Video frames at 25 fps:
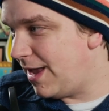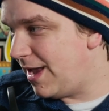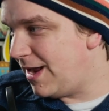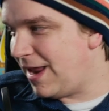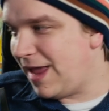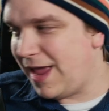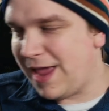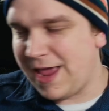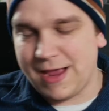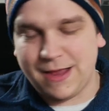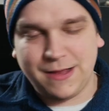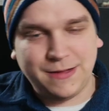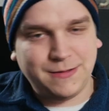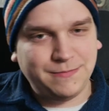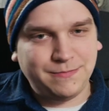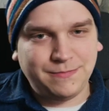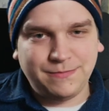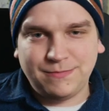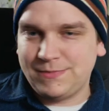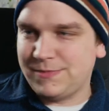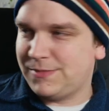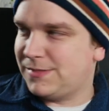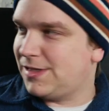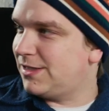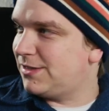And hey,
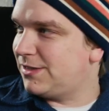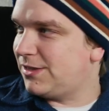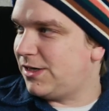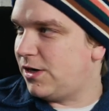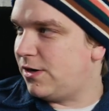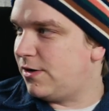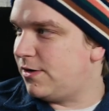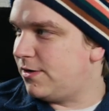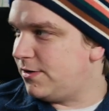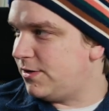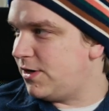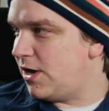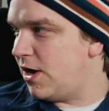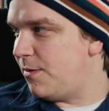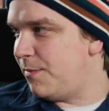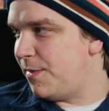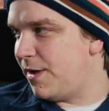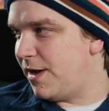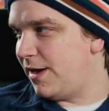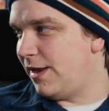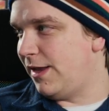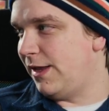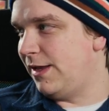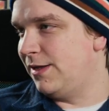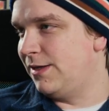doesn't hurt
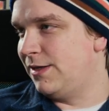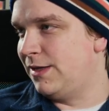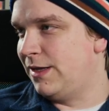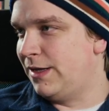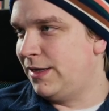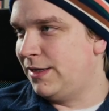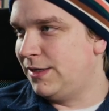nobody.